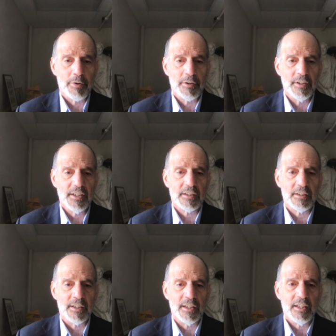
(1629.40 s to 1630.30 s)

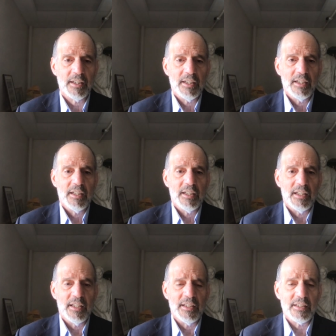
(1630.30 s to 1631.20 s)
politically,
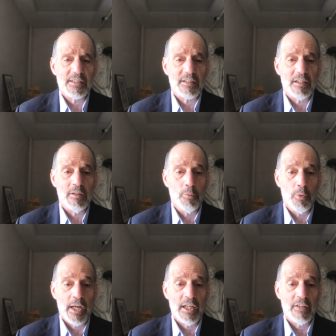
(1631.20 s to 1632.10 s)
it is a
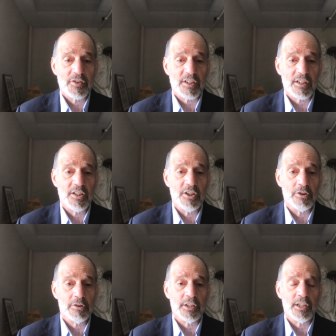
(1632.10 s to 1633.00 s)
way of
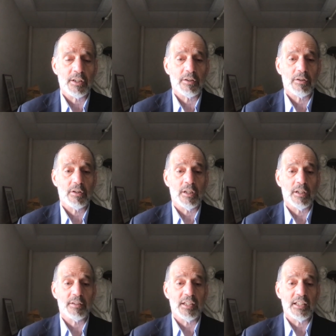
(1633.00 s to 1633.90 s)
securing
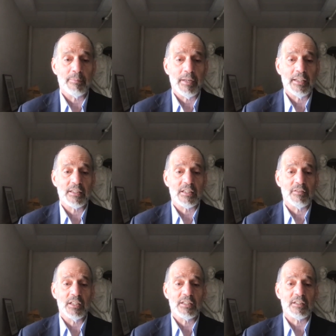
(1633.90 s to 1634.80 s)
the independence
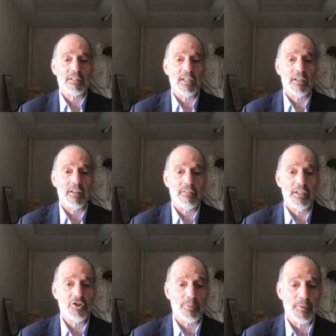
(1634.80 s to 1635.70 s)
of Egypt.
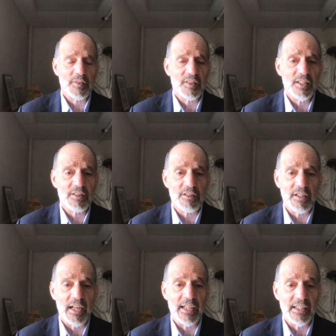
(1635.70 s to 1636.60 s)
If
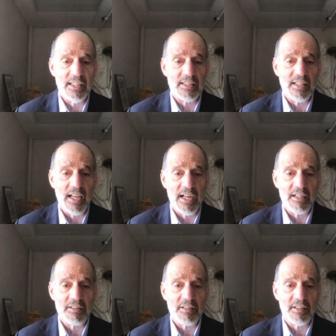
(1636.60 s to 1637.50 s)
Caesar and his
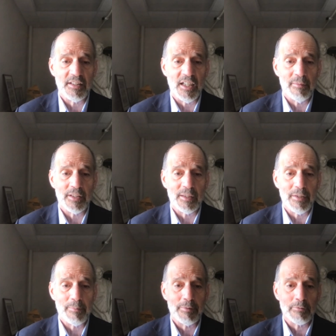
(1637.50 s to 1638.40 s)
heirs are the dominant
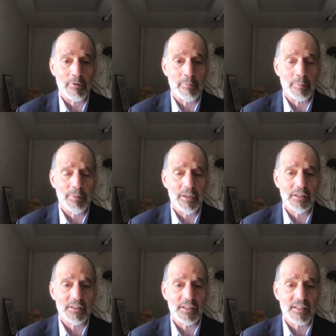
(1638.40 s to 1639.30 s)
people in Roman
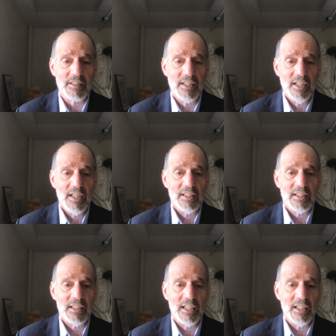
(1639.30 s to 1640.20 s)
politics,
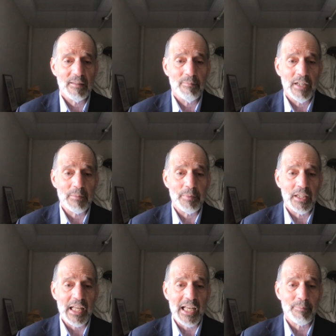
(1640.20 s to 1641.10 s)
then they might
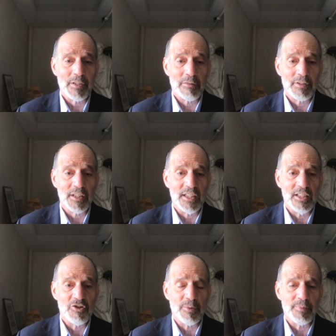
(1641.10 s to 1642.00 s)
be happier with an
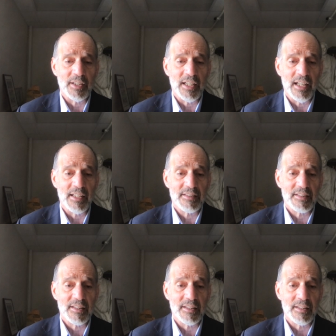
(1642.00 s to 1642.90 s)
Egypt that has